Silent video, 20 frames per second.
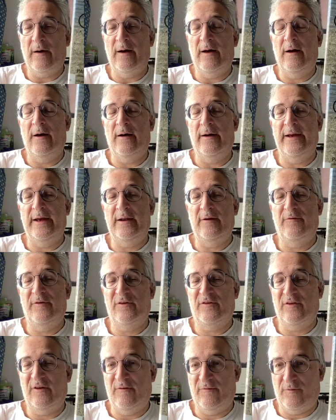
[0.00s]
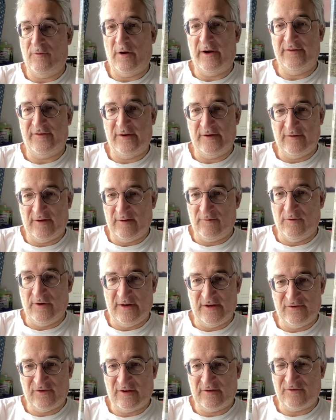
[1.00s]
uh, innovative writing didn't
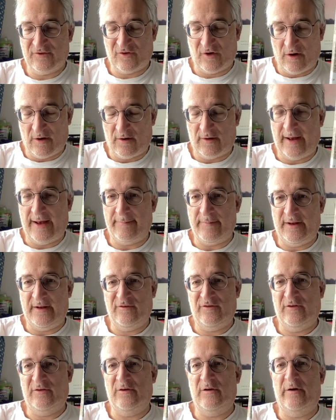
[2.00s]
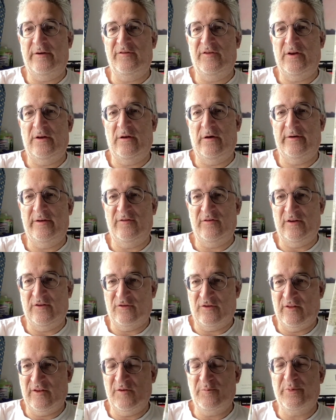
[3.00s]
really start happening until the 1990s.
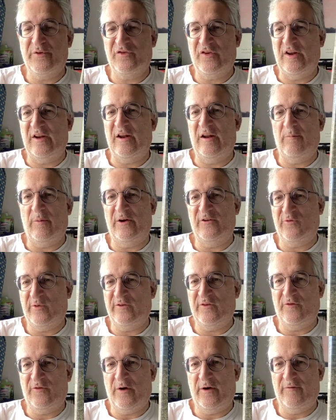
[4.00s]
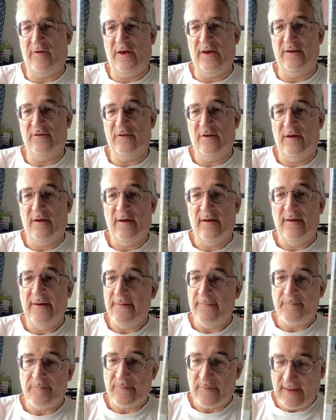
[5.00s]
So this preceded it by 25 years.
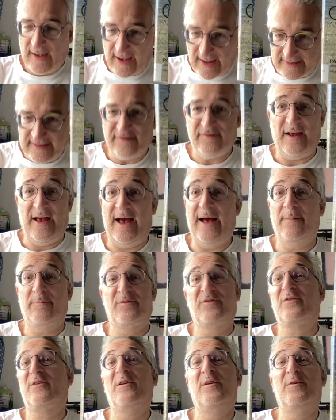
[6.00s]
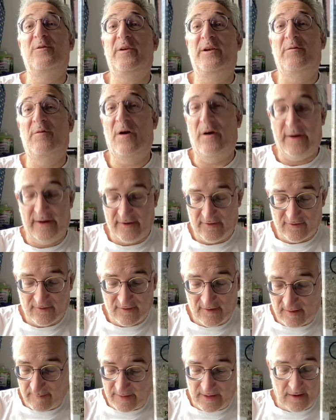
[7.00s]
And he's absolutely right.
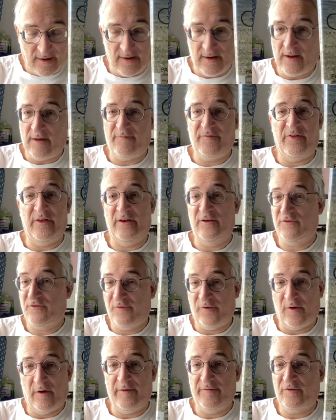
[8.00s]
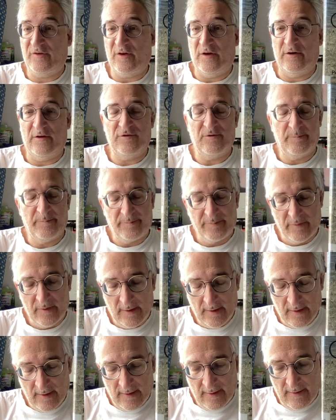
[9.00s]
I mean, I love this. Five stars.
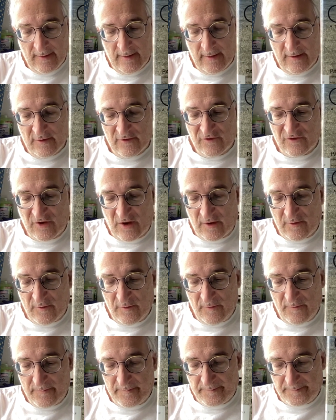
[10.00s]
So,